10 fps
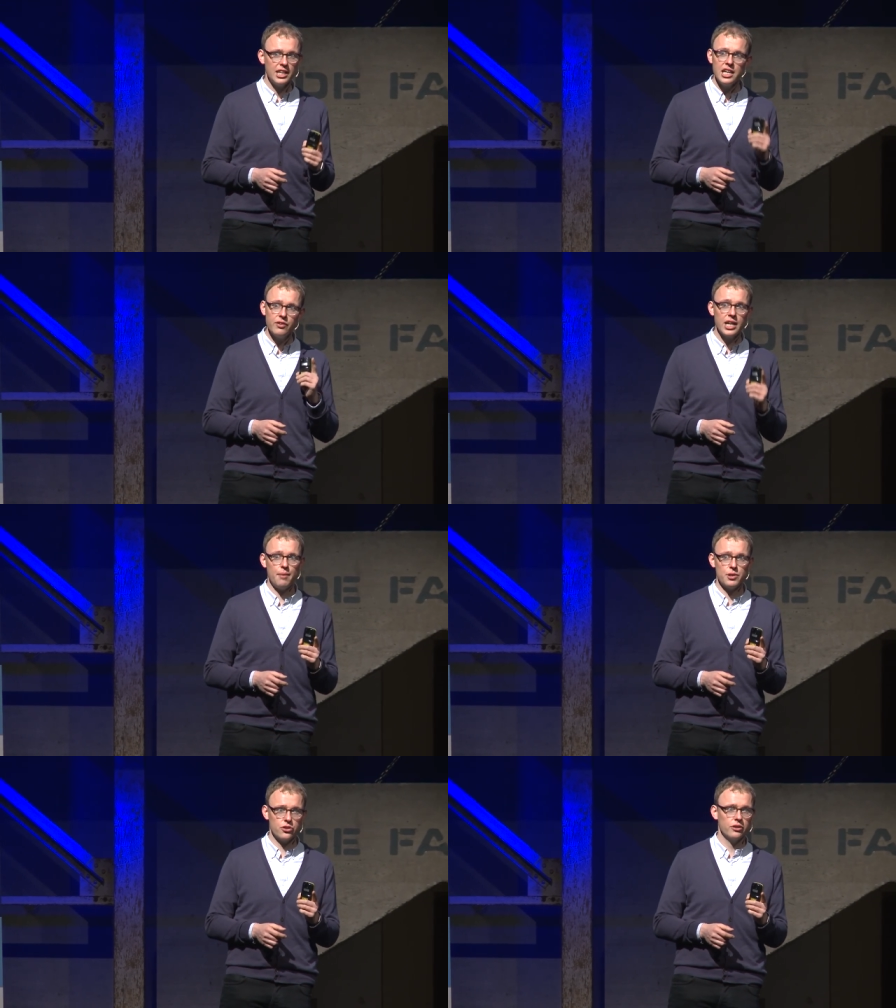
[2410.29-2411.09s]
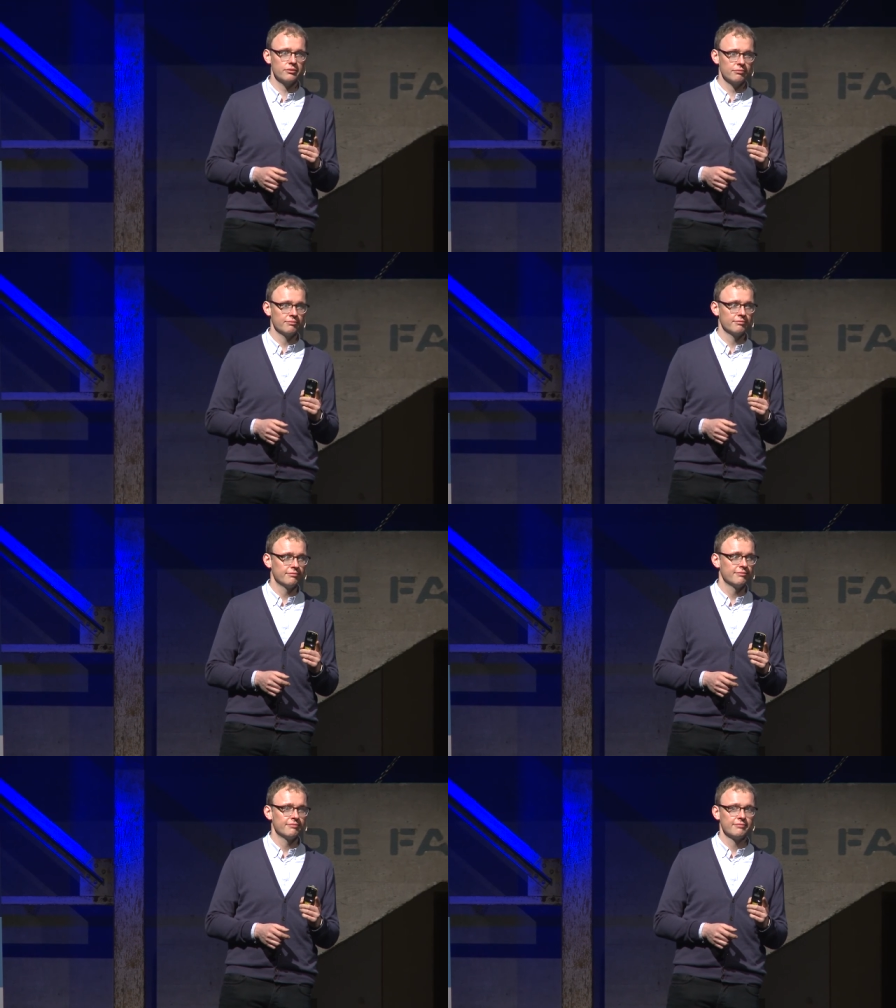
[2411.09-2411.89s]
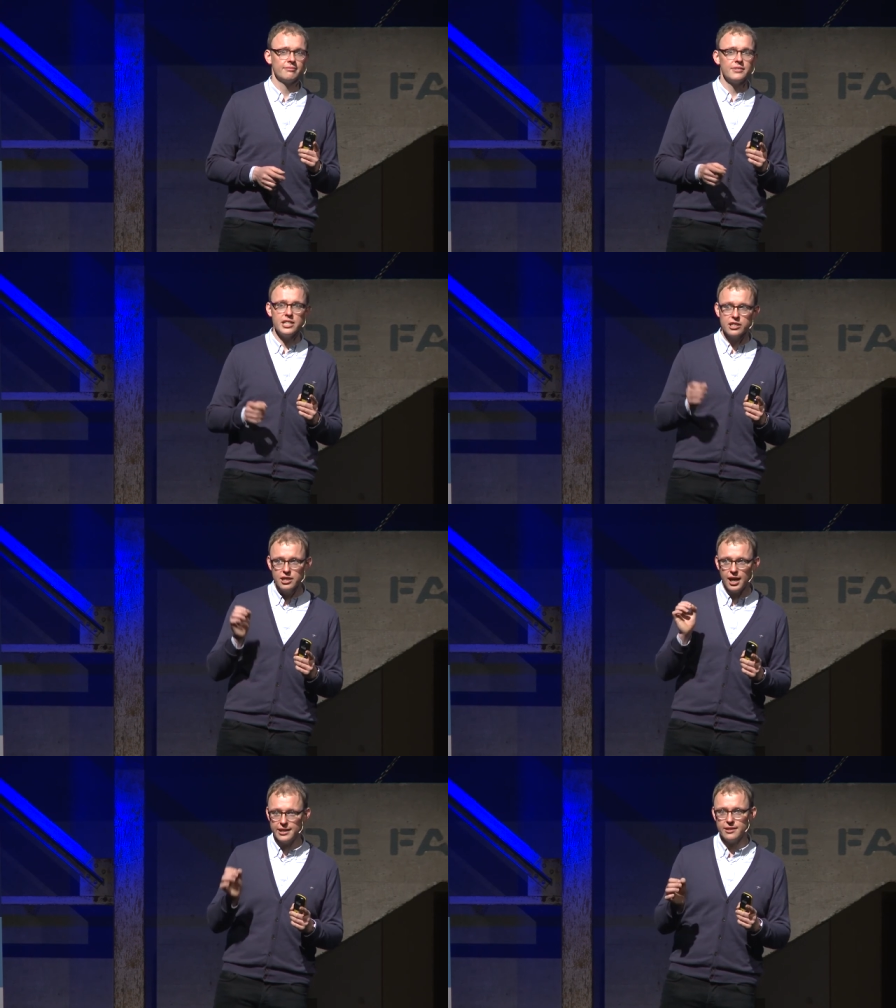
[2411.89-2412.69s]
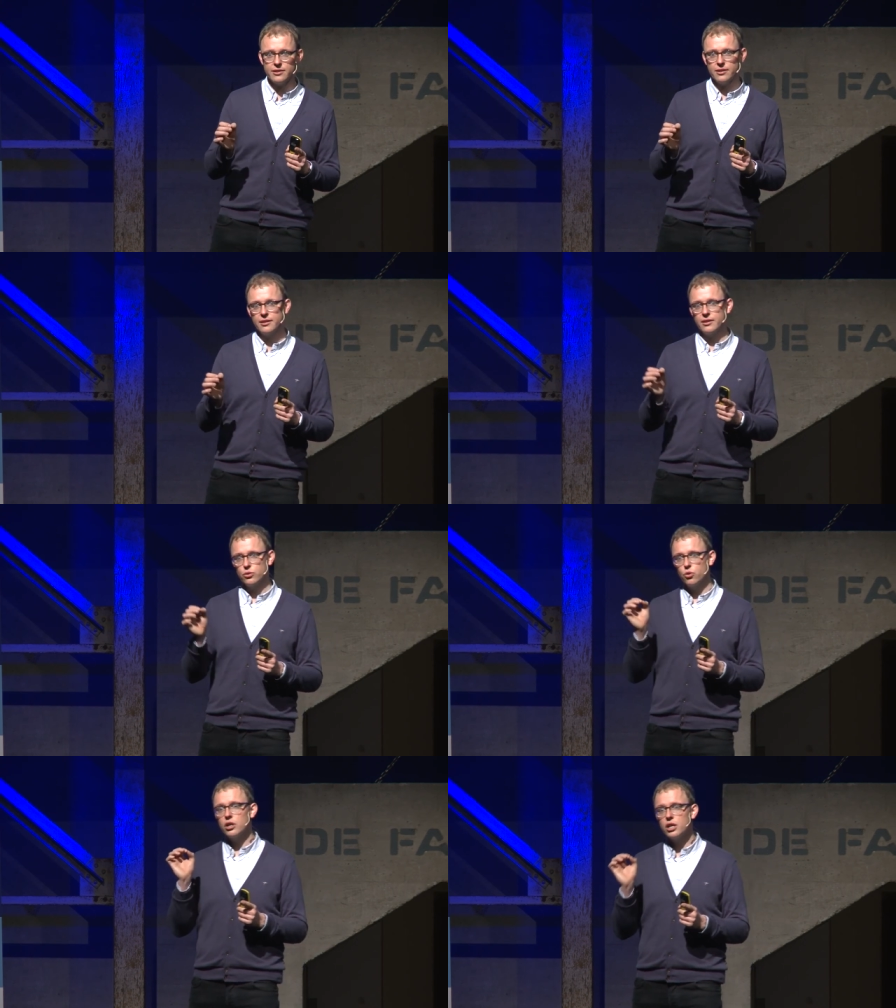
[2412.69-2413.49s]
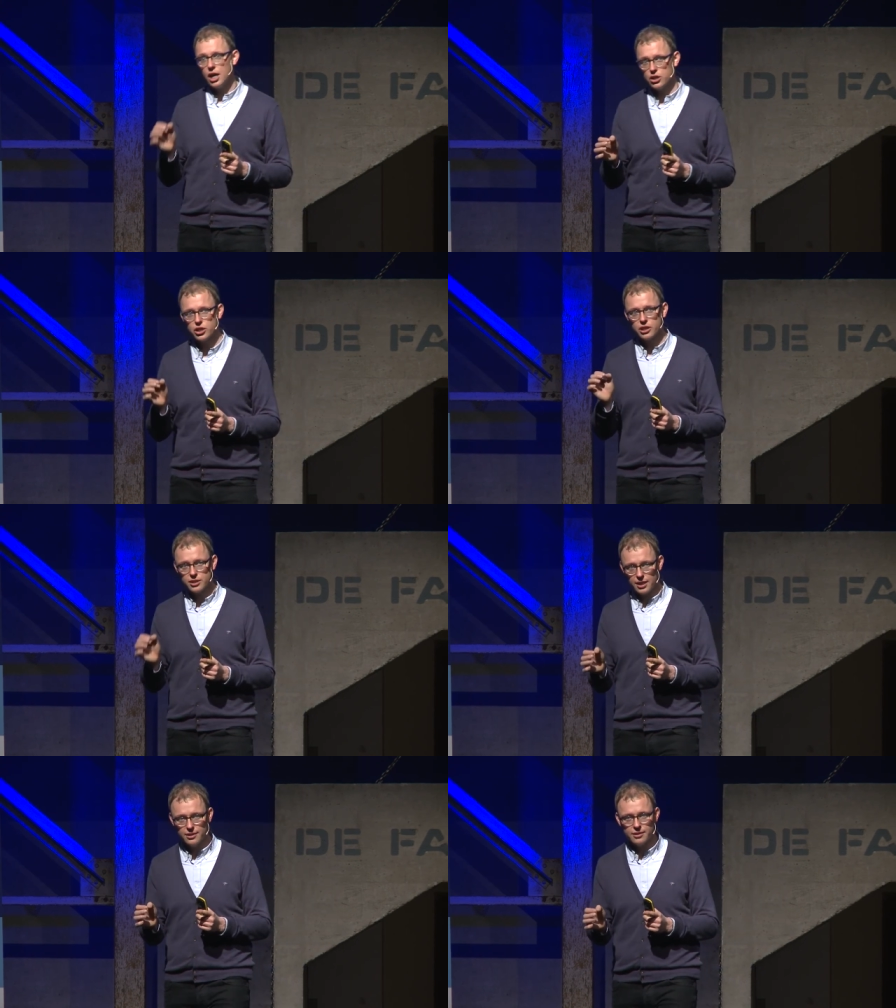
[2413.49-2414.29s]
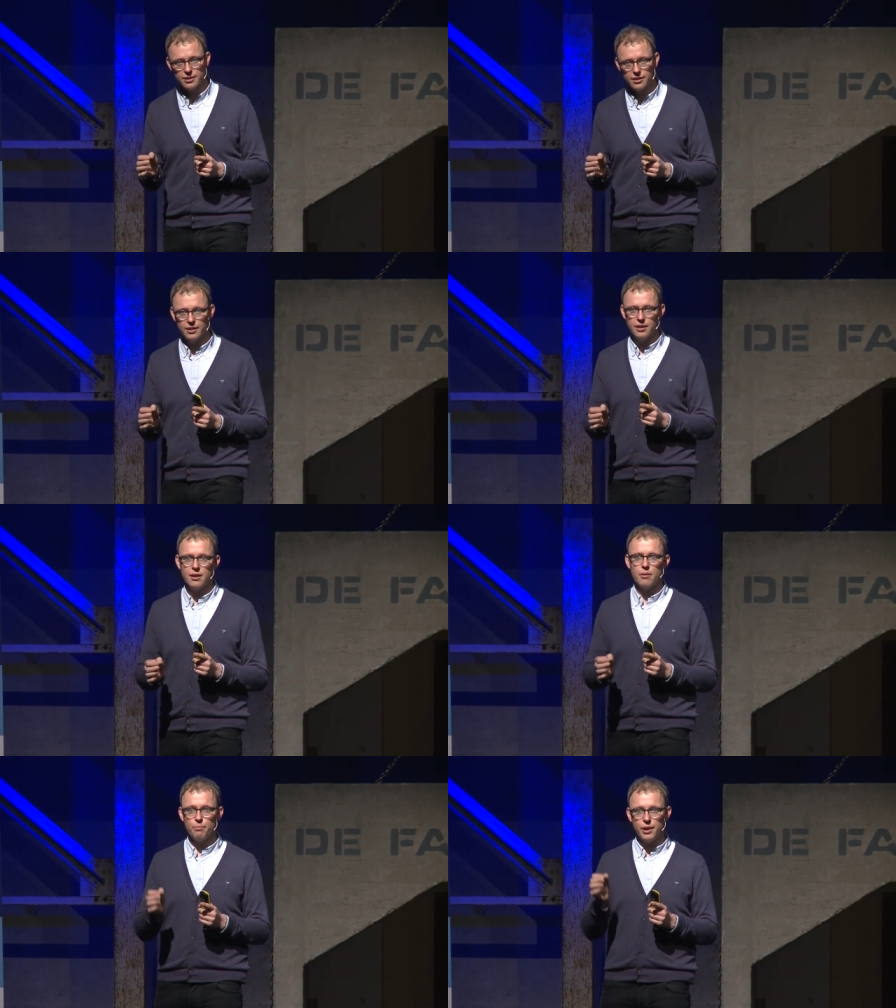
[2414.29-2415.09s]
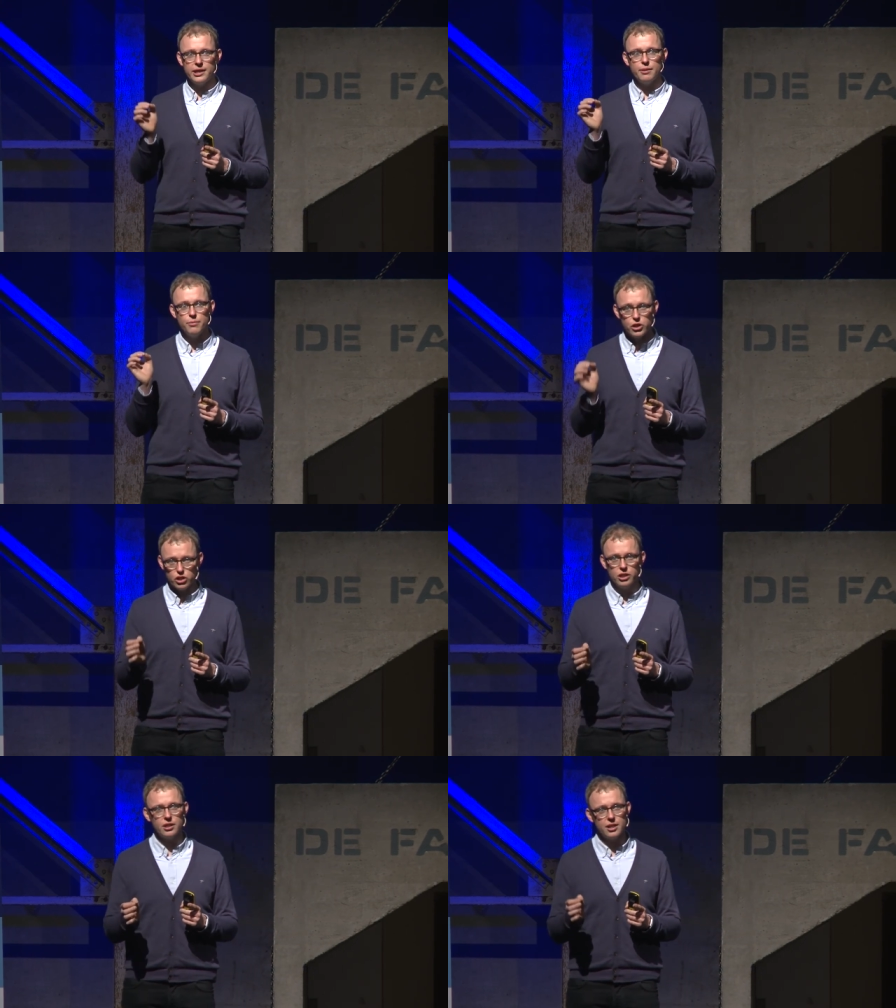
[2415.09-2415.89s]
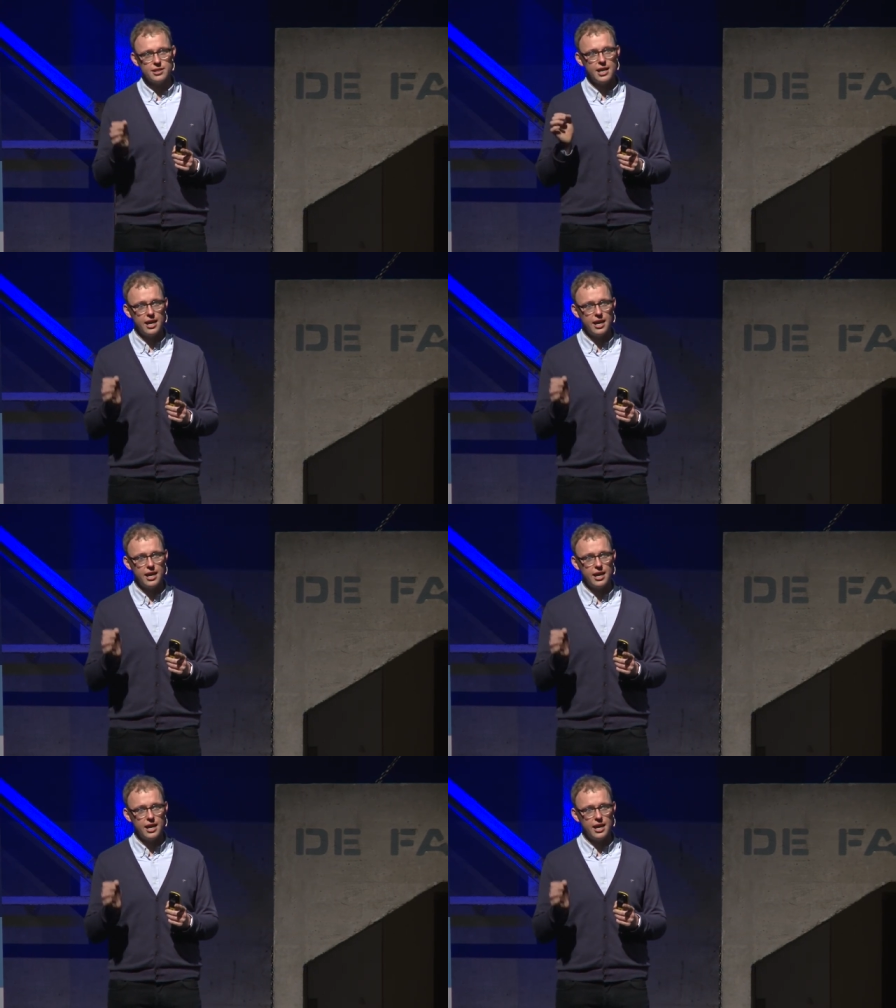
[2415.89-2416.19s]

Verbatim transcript: Even Amazon is guided to a large extent by the mission that they